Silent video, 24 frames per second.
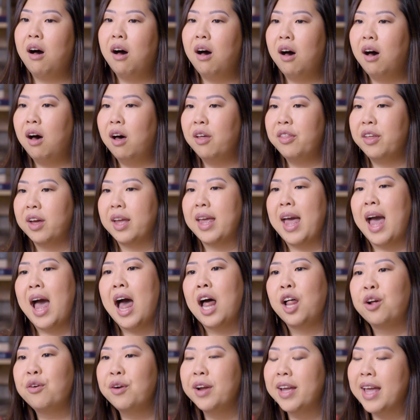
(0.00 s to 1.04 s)
All the
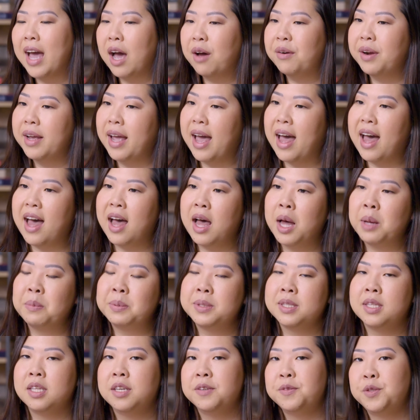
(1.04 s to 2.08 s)
calorie counting
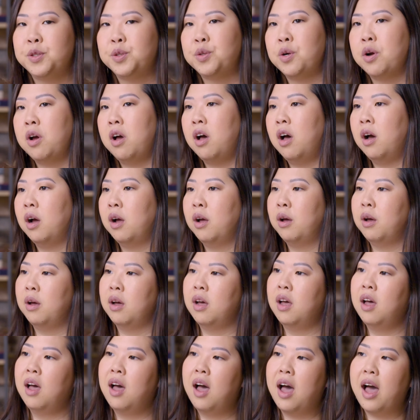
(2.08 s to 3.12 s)
apps, Live Strong,
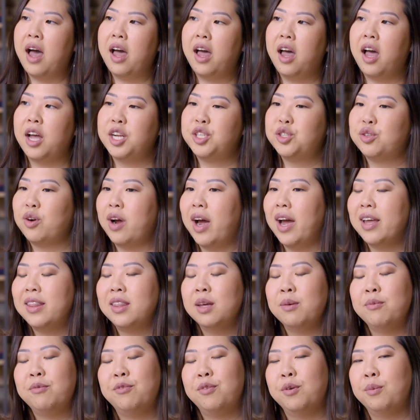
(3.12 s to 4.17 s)
I tried
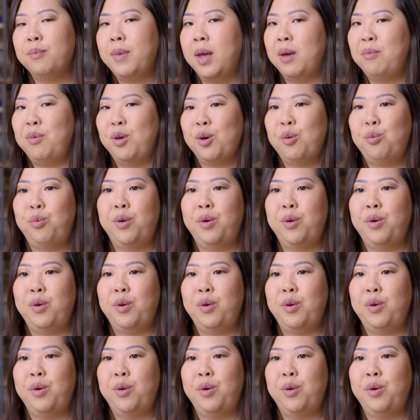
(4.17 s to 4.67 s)
them for maybe a